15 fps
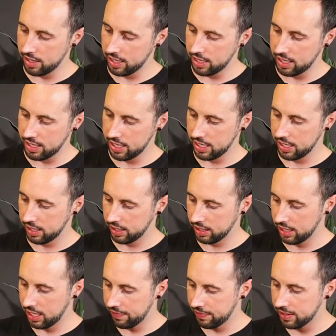the
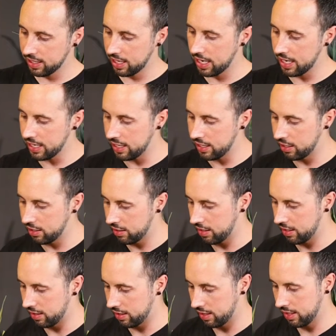left side here
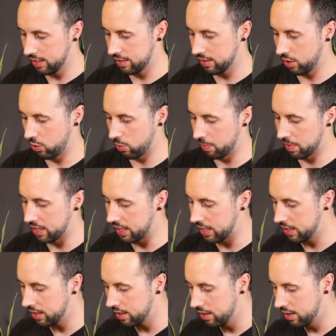in this
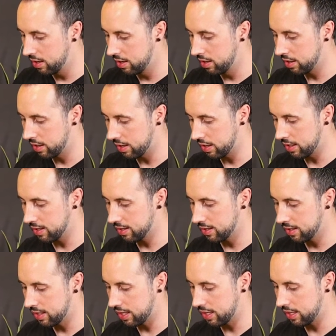opening. I'm gonna
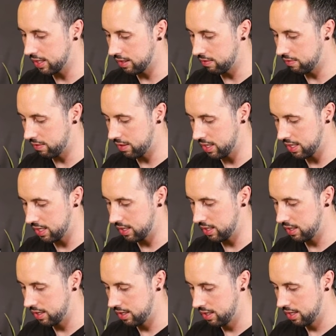stick it in right
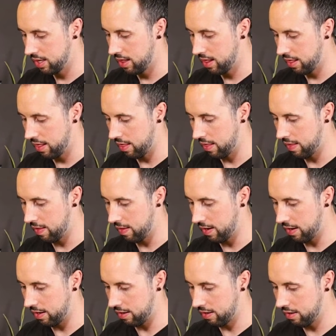
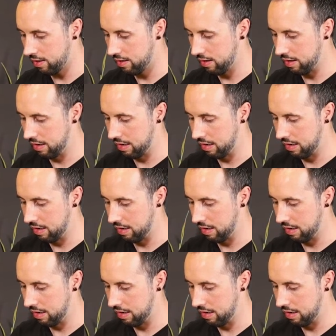there.